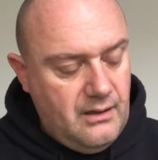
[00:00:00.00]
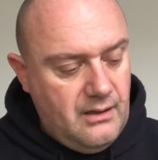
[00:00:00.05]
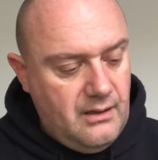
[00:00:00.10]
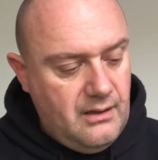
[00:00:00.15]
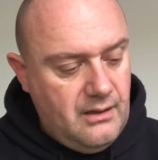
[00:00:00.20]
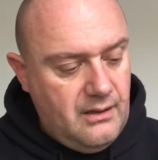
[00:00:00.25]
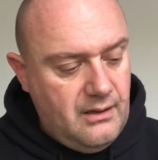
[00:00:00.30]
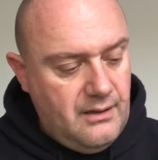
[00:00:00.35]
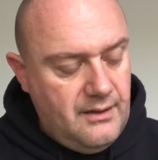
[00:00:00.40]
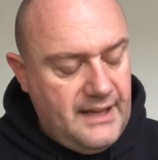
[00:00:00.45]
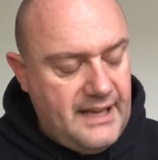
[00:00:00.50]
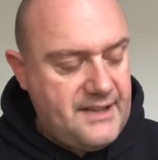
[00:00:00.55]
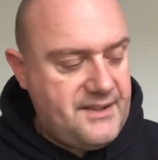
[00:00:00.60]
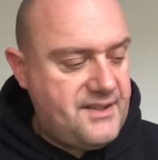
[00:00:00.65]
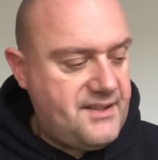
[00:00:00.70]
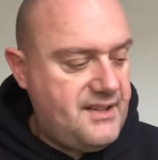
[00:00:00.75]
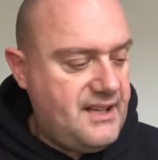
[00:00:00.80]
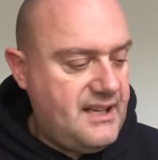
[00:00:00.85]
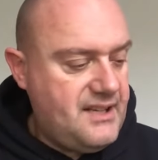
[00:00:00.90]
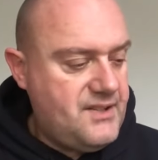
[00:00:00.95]
Next
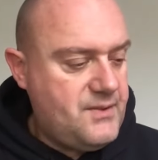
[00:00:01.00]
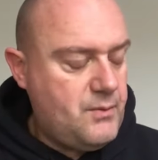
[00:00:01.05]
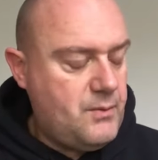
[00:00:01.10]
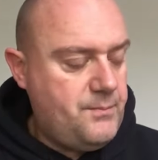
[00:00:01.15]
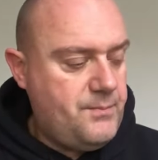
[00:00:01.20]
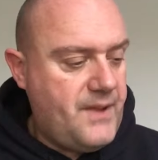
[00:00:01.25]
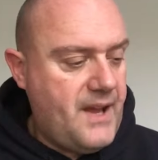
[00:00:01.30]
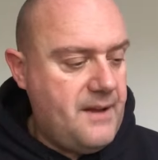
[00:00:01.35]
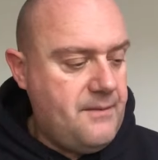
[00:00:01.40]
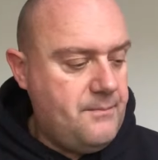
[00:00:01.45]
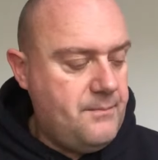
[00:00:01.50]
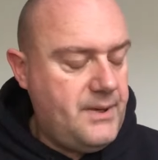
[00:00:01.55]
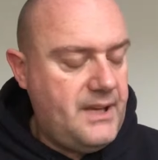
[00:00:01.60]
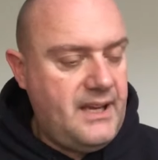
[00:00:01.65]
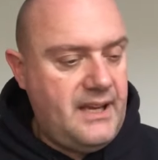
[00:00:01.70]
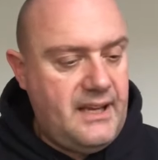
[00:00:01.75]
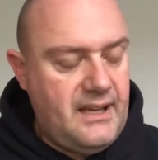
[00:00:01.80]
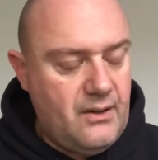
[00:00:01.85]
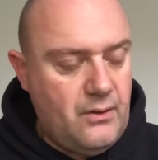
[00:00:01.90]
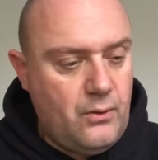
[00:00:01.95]
things would then
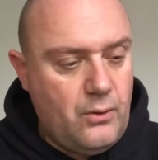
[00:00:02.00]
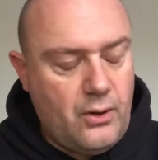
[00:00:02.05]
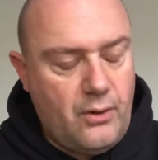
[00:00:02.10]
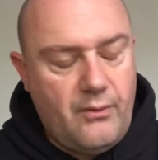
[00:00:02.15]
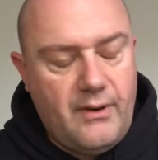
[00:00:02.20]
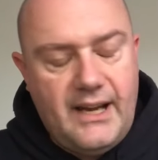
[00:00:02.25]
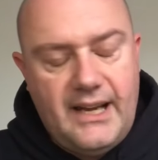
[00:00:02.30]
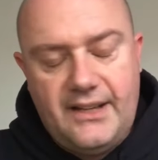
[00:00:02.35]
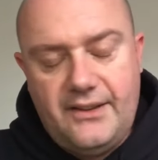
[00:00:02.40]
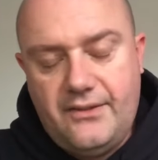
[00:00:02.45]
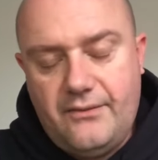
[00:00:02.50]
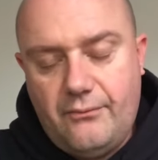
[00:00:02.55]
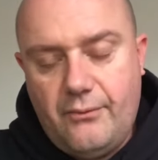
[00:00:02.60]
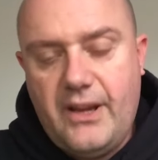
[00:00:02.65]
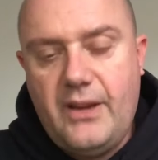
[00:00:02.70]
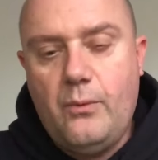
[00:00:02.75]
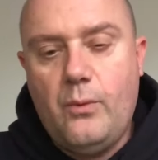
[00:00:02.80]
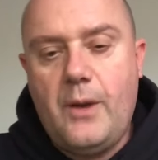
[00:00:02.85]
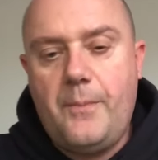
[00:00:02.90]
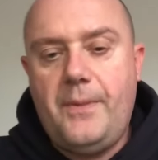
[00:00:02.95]
be all around the
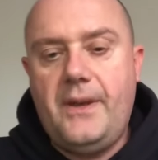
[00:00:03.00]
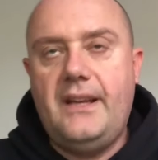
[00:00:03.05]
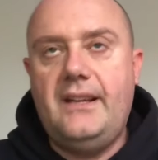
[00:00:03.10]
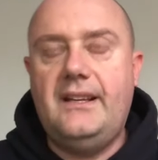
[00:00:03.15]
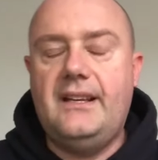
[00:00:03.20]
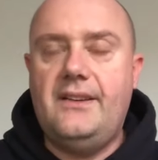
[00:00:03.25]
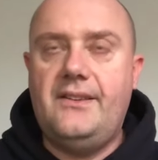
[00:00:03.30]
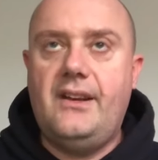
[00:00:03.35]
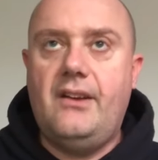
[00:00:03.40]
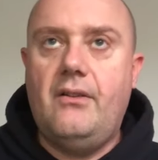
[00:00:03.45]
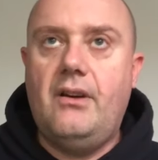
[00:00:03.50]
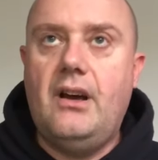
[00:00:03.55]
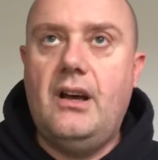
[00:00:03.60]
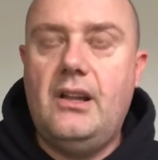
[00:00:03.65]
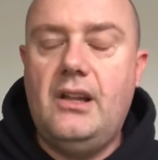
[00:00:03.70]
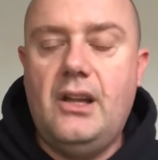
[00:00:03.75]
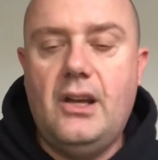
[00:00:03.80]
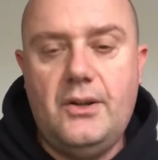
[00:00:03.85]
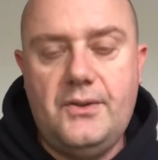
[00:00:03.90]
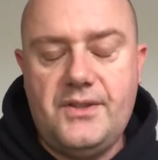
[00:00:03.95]
re-whipping. Now there are
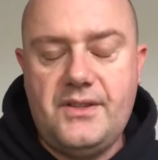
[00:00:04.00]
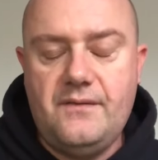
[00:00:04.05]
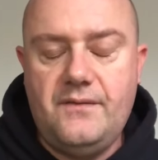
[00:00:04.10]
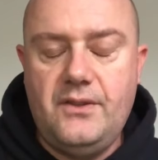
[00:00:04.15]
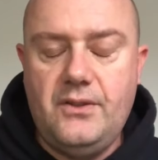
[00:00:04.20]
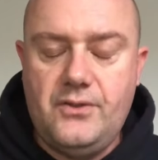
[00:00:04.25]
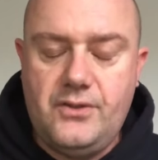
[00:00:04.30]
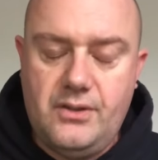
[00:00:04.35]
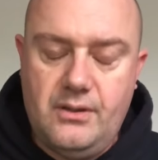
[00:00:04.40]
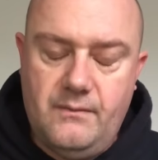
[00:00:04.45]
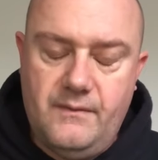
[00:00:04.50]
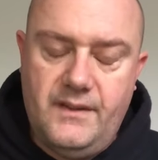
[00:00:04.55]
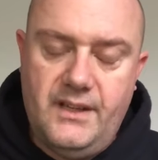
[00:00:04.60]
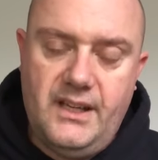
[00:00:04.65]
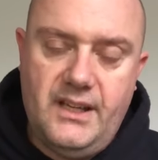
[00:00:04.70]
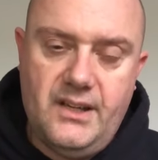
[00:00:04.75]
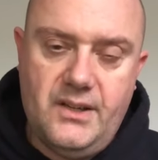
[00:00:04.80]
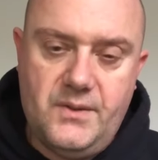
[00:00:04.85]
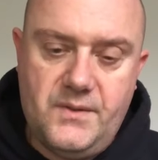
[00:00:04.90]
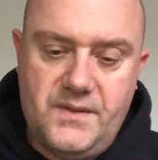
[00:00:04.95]
loads of YouTube
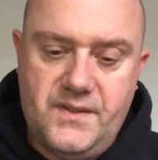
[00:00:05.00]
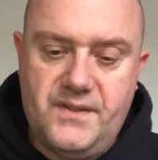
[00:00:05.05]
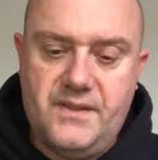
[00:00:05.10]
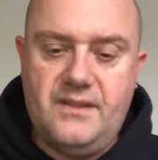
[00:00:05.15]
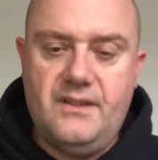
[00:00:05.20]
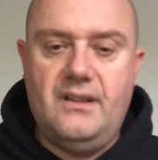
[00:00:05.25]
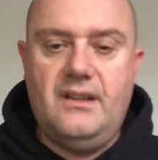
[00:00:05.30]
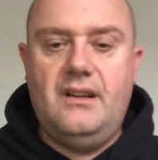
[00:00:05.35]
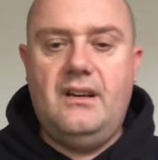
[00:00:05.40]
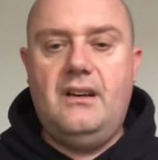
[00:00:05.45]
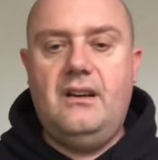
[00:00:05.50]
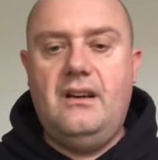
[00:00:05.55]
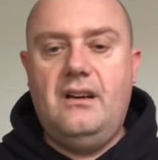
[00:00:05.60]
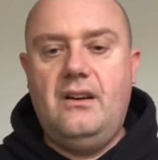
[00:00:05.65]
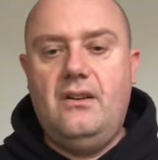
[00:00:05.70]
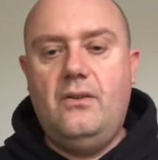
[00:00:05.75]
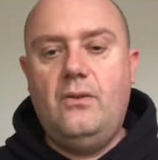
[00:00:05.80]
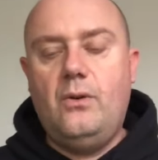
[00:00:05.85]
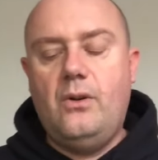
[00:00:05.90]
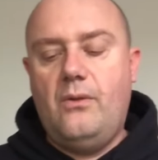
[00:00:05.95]
videos
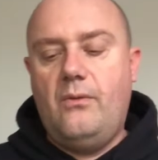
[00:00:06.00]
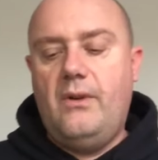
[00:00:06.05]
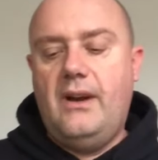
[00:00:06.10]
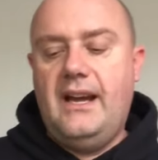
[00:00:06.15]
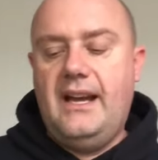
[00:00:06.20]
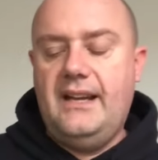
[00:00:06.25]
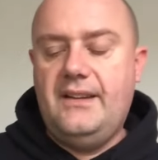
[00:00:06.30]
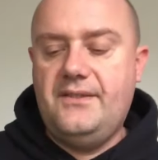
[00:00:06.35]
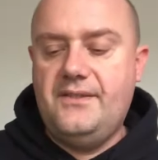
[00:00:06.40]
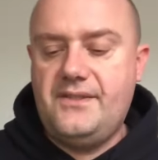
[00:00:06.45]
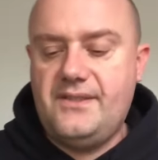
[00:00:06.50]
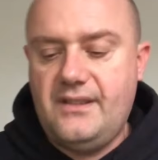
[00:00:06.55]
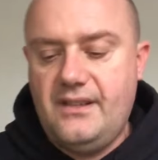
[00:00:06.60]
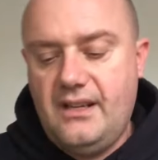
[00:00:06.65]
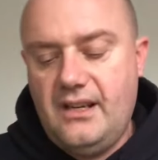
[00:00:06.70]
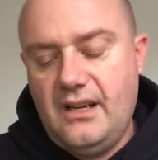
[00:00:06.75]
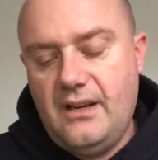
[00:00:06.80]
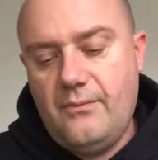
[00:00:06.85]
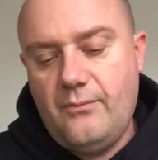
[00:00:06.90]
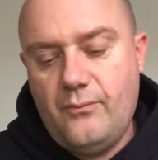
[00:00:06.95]
all around
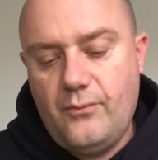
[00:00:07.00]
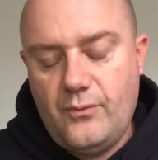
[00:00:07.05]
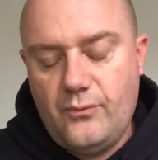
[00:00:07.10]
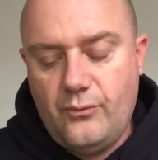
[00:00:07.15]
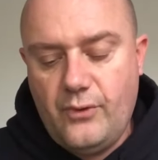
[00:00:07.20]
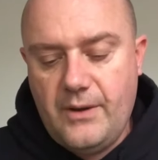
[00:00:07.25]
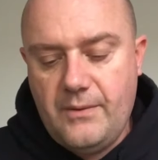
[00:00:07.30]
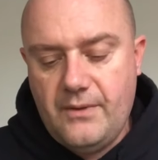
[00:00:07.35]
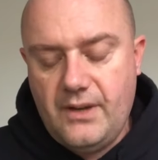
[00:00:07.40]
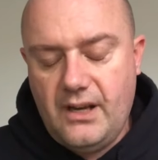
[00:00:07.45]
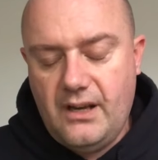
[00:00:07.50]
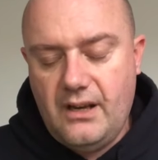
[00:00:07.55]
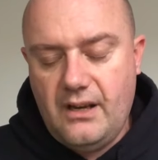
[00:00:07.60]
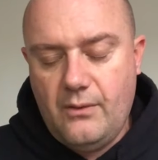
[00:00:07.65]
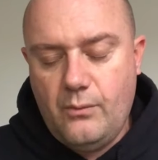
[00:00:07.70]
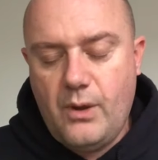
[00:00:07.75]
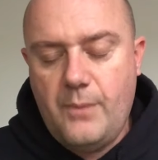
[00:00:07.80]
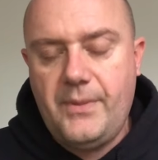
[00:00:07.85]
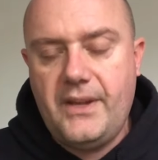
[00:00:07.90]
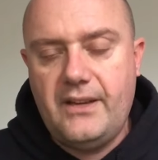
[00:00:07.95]

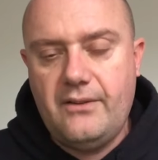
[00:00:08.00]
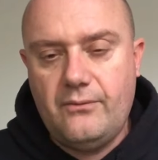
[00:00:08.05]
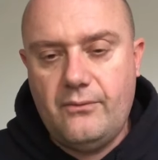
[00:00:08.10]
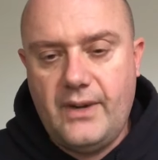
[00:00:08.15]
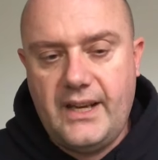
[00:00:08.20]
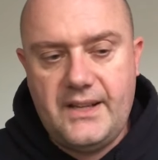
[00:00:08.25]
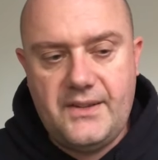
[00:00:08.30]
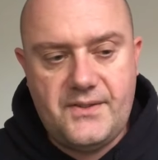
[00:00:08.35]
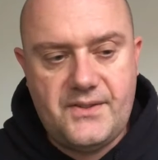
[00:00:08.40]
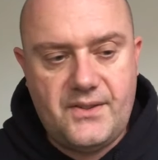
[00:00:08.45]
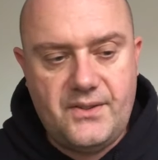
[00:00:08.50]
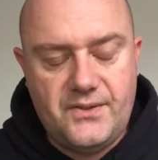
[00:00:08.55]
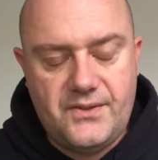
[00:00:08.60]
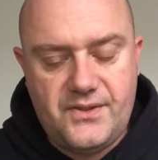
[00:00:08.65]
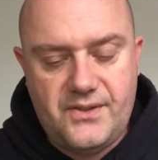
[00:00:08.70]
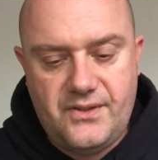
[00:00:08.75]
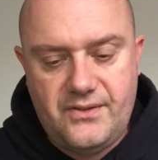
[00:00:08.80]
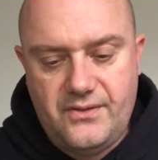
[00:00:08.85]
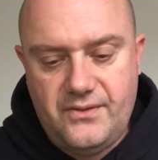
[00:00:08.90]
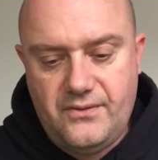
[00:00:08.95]
whipping rings
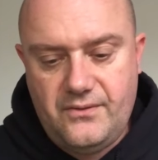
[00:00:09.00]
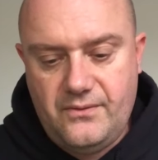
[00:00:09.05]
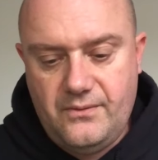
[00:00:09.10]
onto